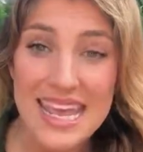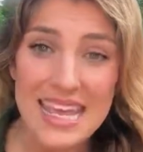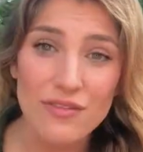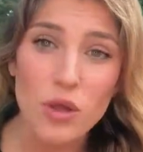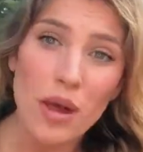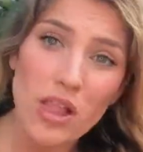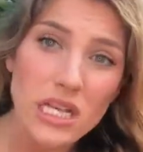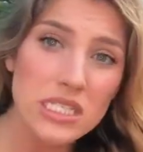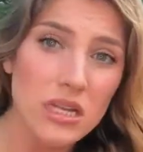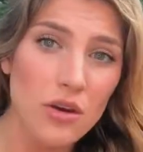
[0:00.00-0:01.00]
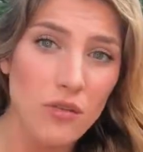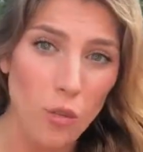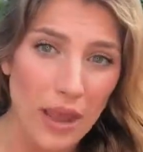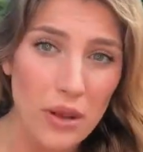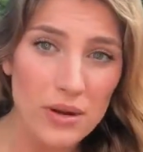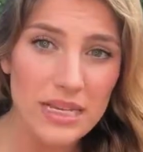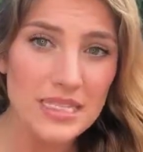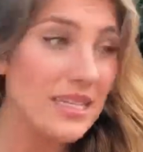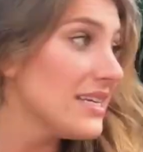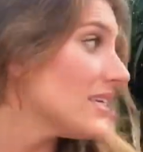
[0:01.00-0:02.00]
even though I lost a ton of weight when I
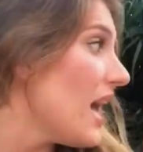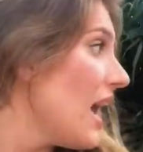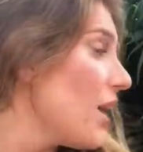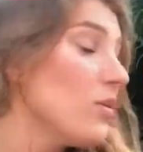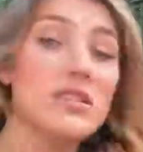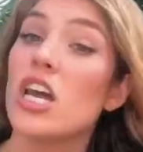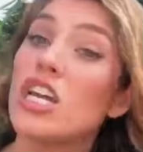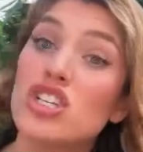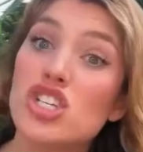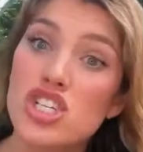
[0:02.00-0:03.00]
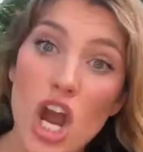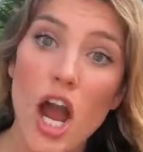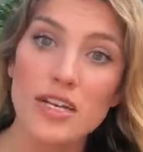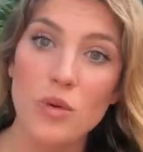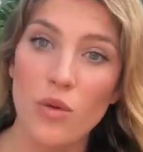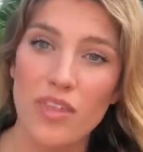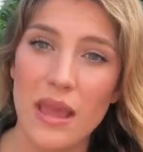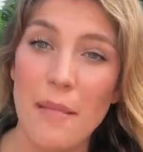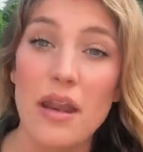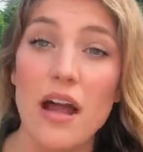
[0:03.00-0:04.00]
did this, I was shocked with the
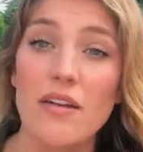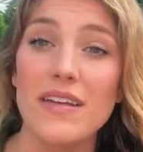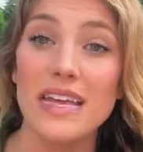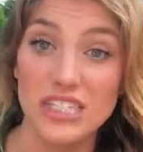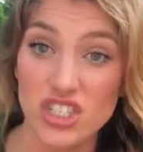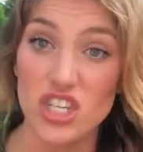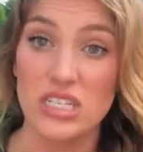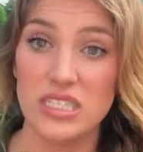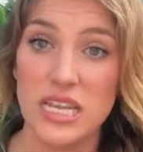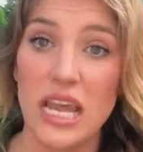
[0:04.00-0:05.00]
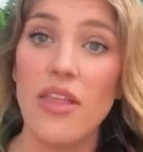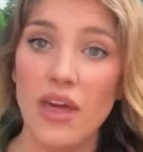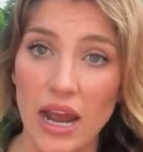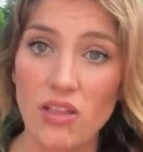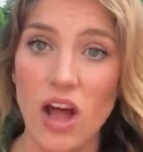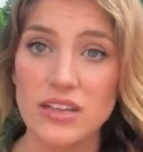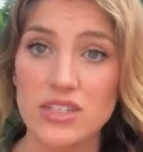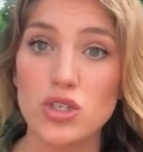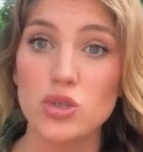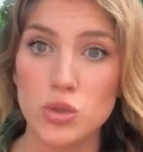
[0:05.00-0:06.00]
amount of inches that I
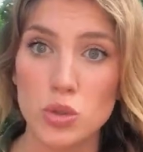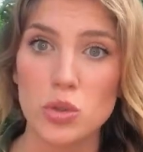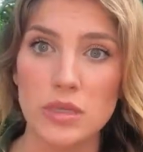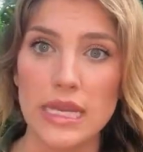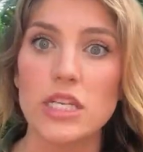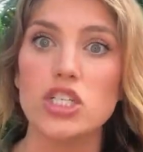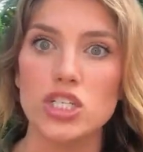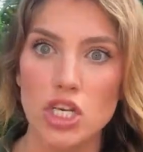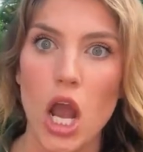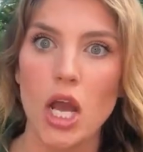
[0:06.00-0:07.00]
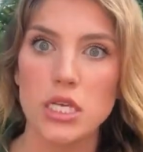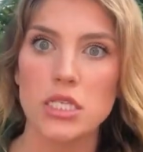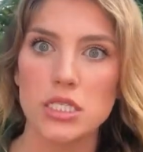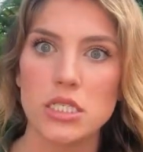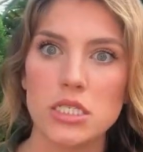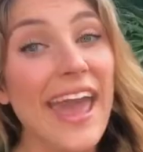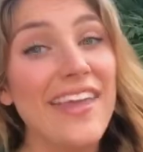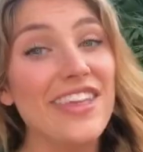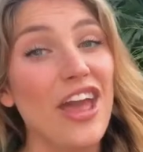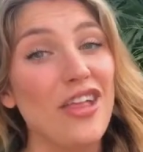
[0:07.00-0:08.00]
lost, truly shocked.
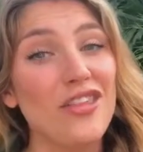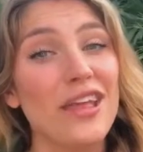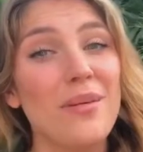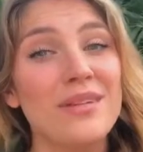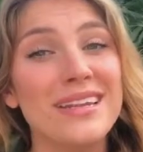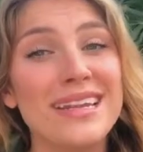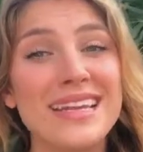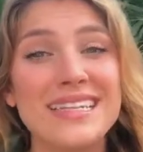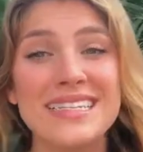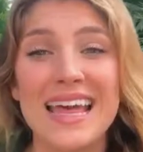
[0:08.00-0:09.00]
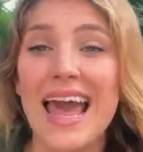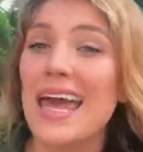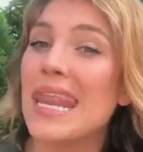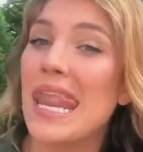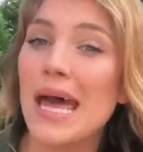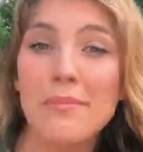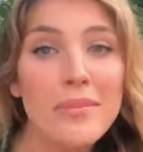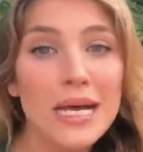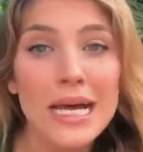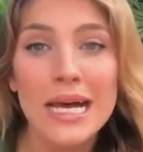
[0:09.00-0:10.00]
And the other thing I'm gonna need is that number,
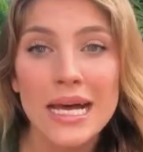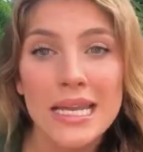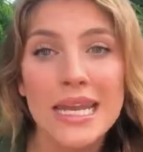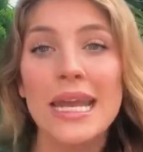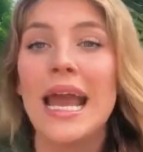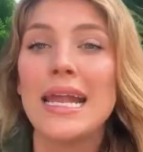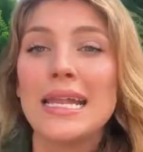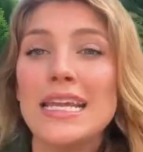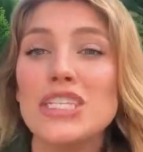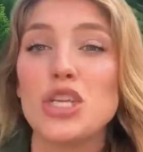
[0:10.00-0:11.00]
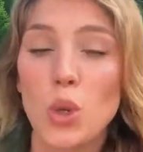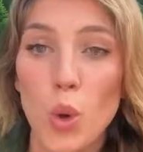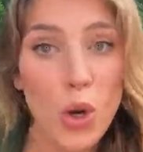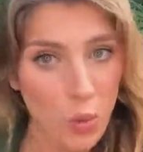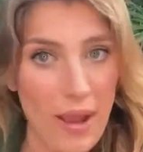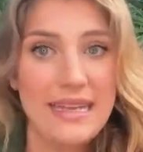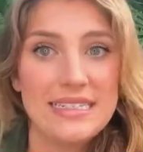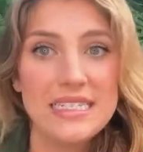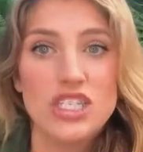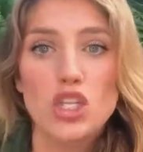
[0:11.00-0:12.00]
honey. I need your
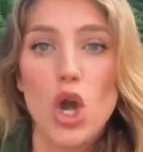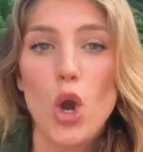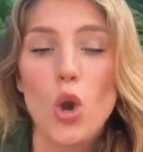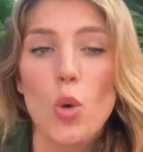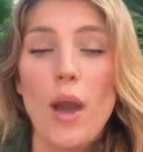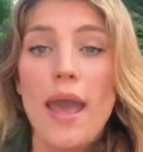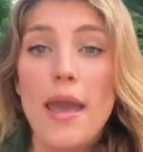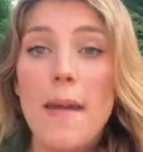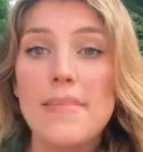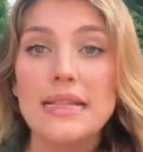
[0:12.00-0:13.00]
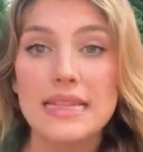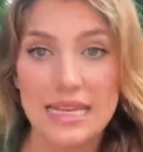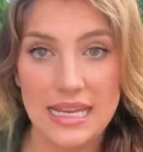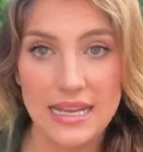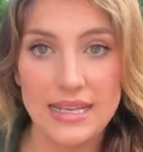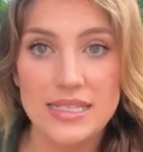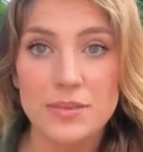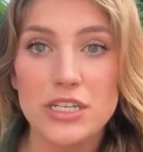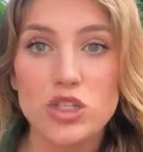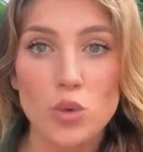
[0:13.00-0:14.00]
weight. So please
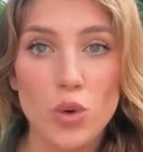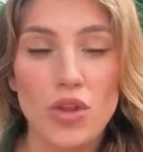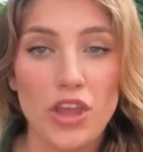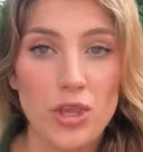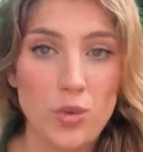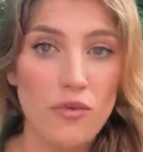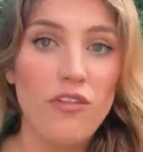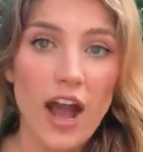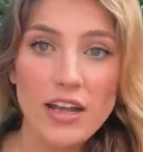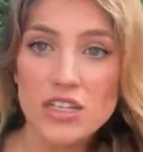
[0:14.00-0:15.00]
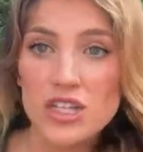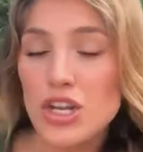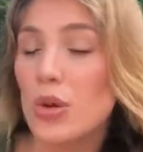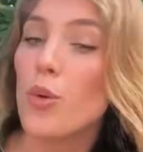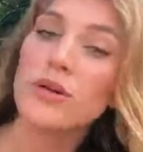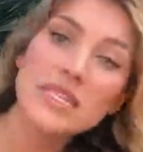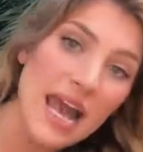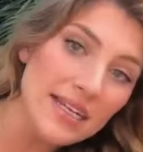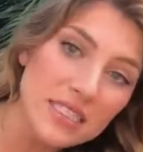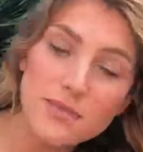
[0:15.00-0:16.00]
be sure that you Voxer or
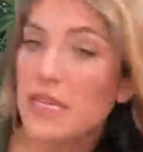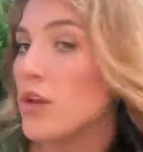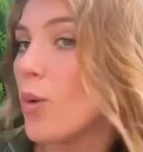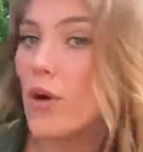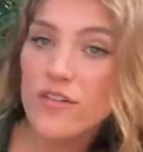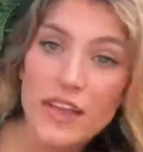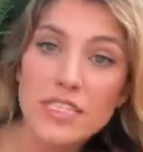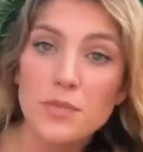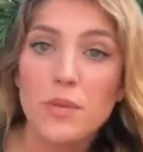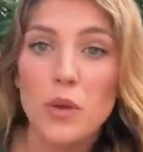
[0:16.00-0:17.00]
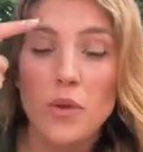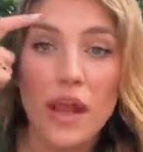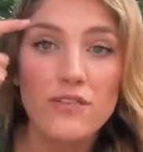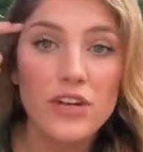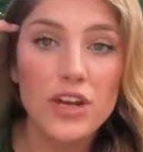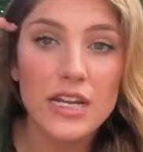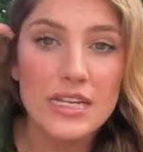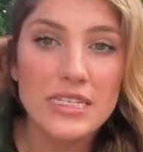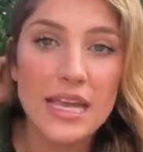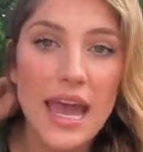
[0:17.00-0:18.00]
text me or Facebook me, whatever it
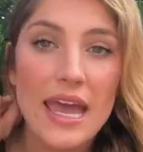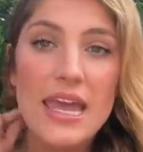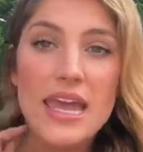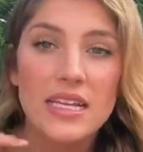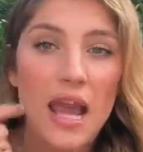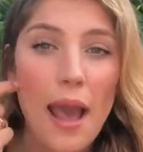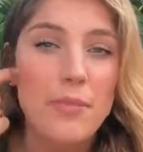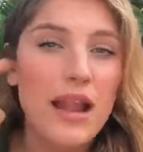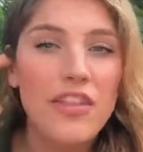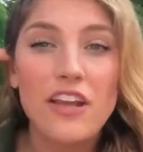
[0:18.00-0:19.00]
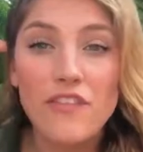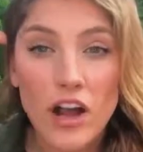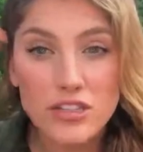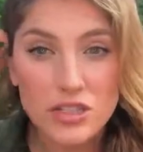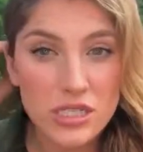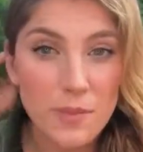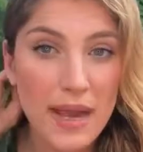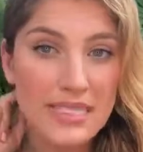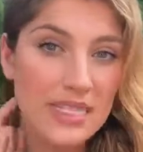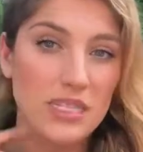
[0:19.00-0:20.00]
is that, I mean, I think Voxer is the
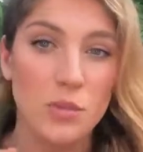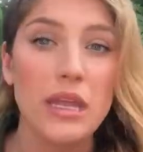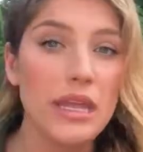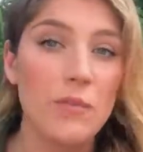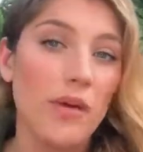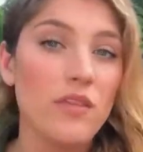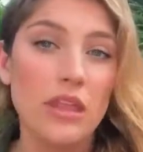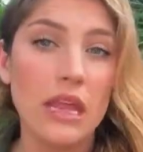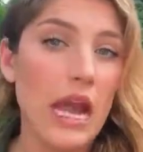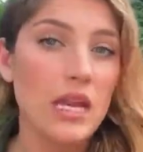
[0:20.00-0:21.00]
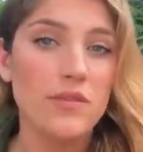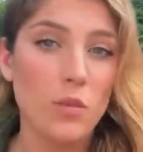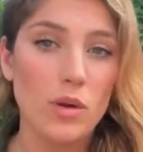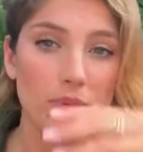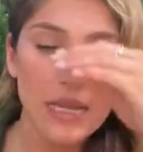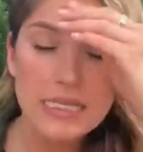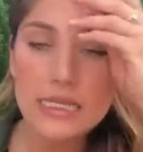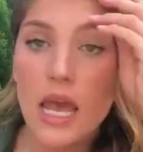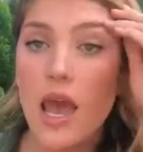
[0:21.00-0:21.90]
best because then we can keep everything kind of in one place.